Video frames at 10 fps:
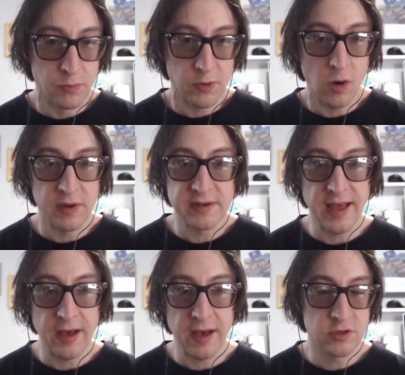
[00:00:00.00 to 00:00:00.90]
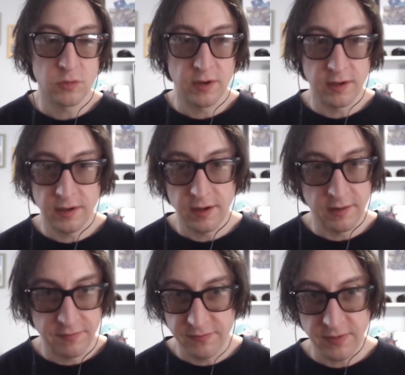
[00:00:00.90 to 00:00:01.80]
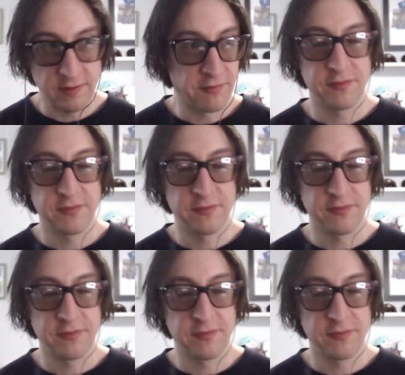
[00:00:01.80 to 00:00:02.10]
going down to a, a, a,